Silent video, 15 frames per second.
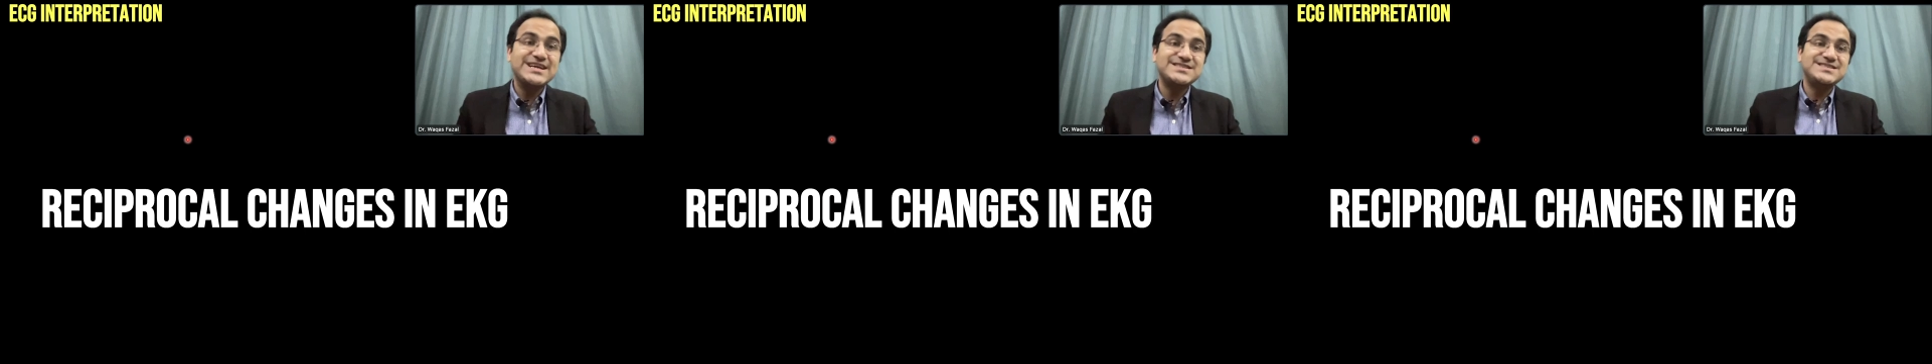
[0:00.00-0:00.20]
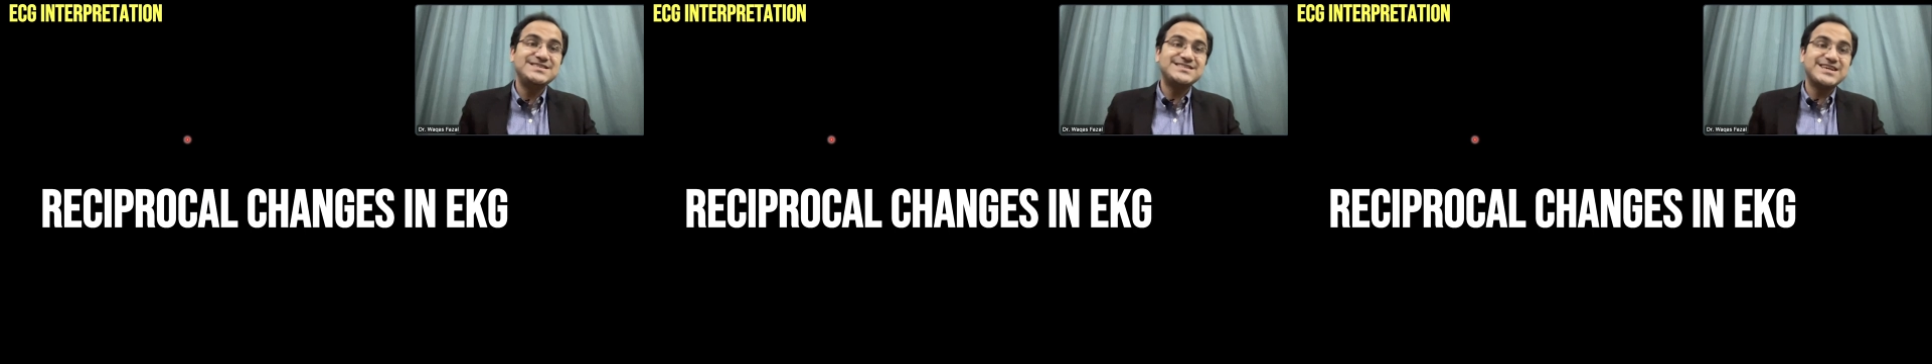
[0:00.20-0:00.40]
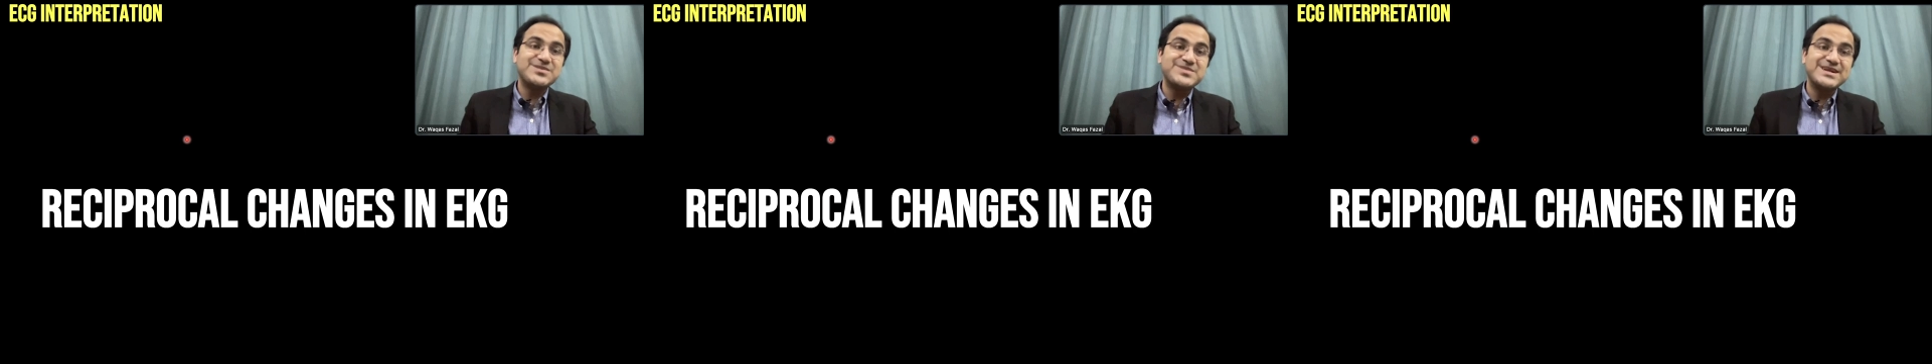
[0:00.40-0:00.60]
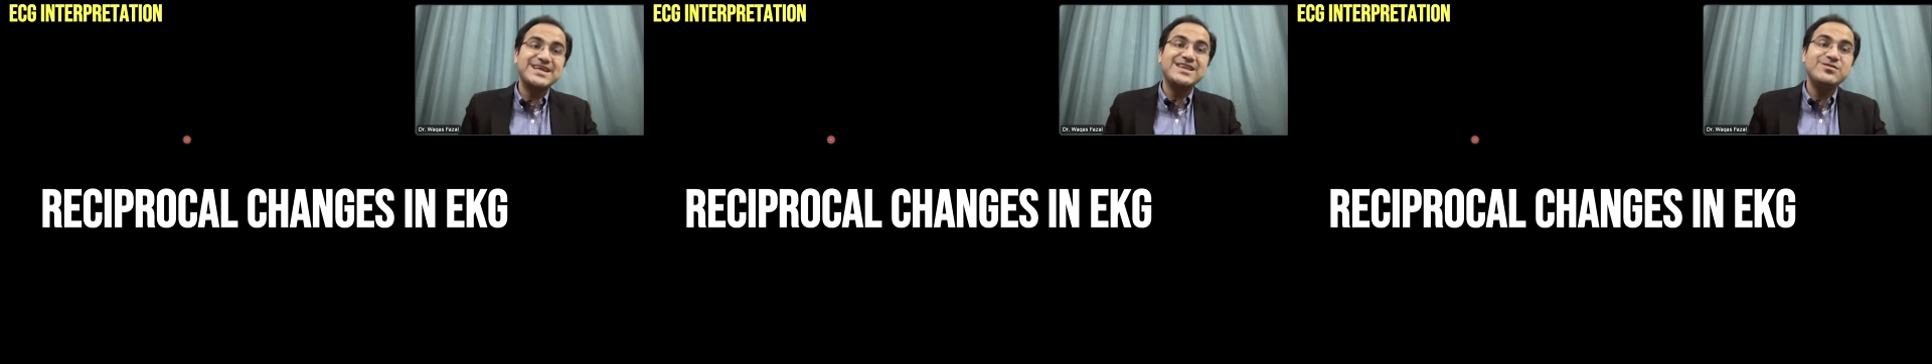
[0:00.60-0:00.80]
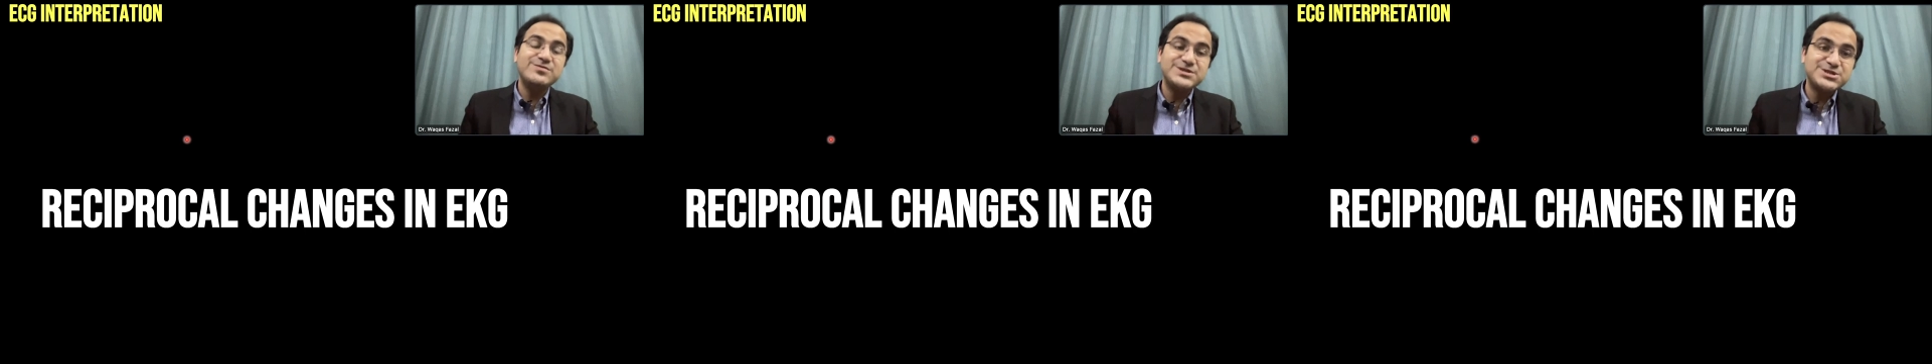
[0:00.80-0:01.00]
ST segment
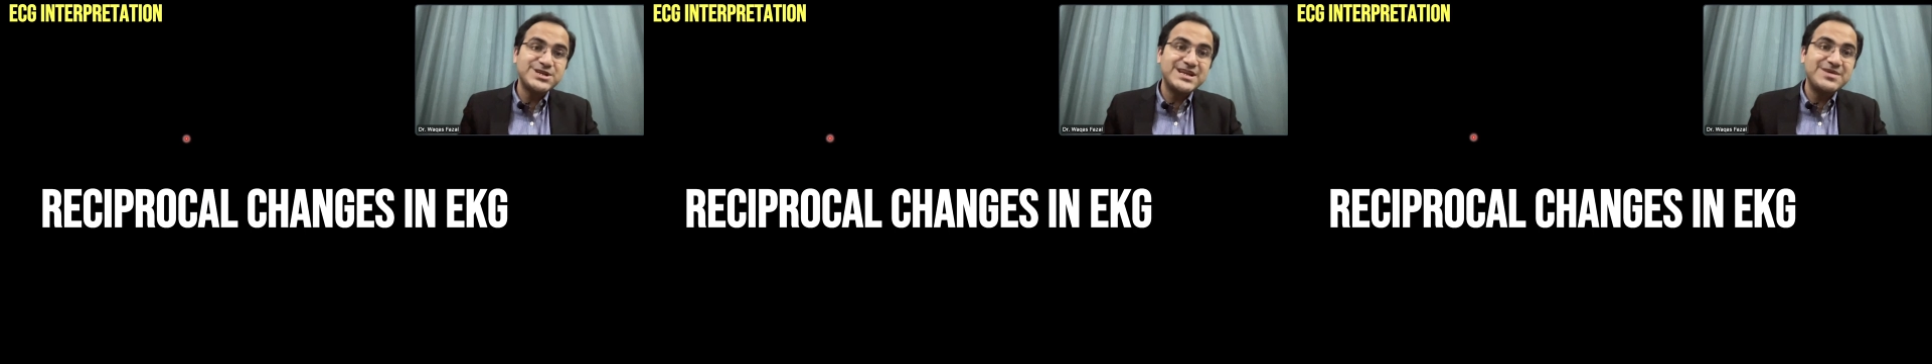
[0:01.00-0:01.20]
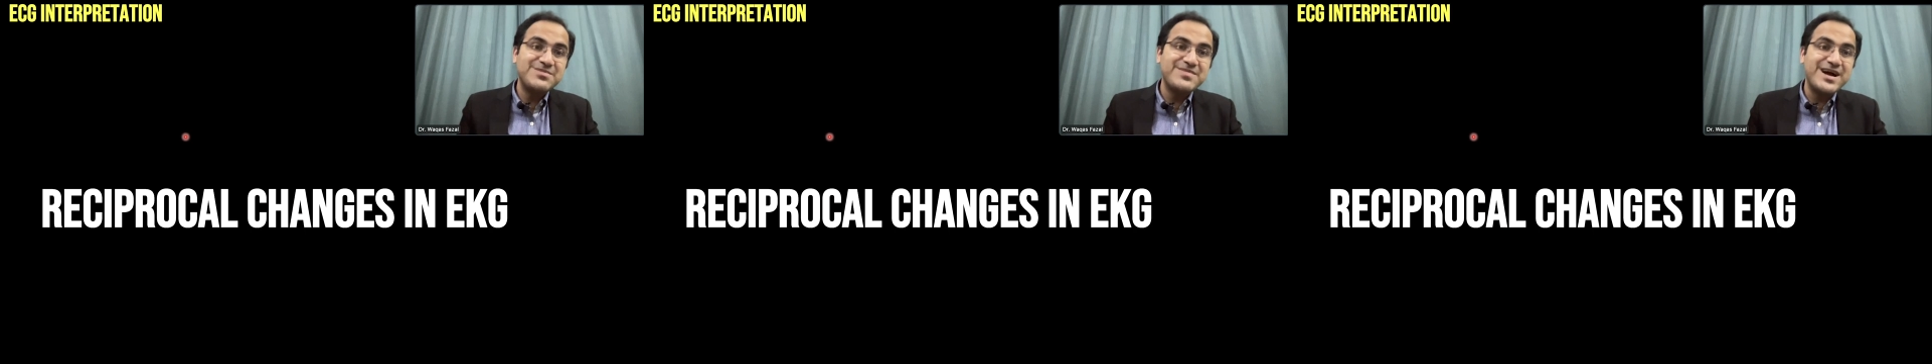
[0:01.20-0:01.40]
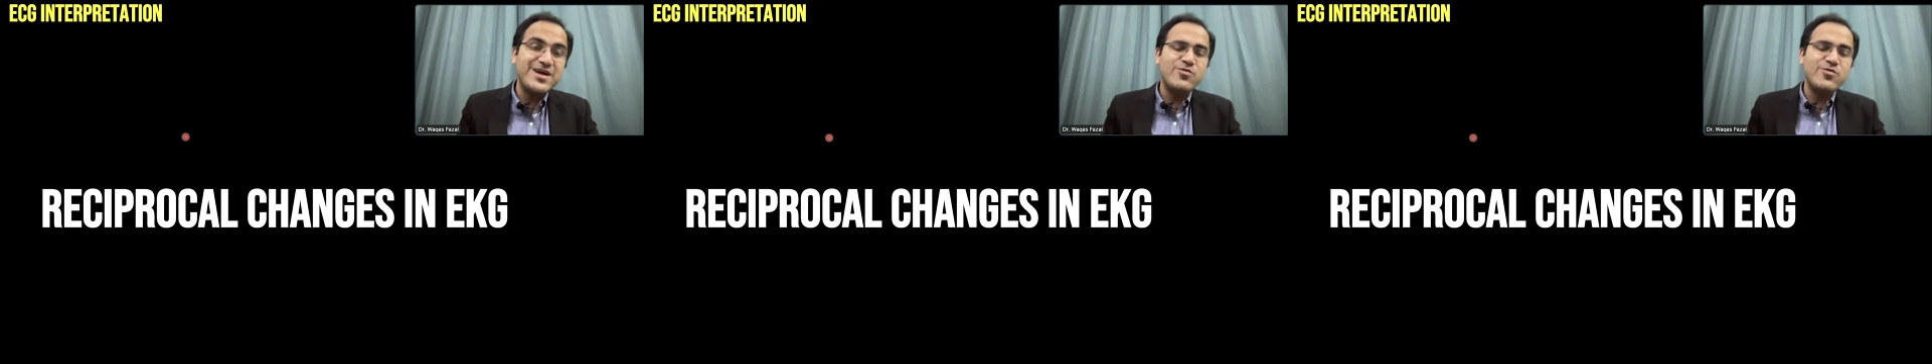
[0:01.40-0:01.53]
elevation MI.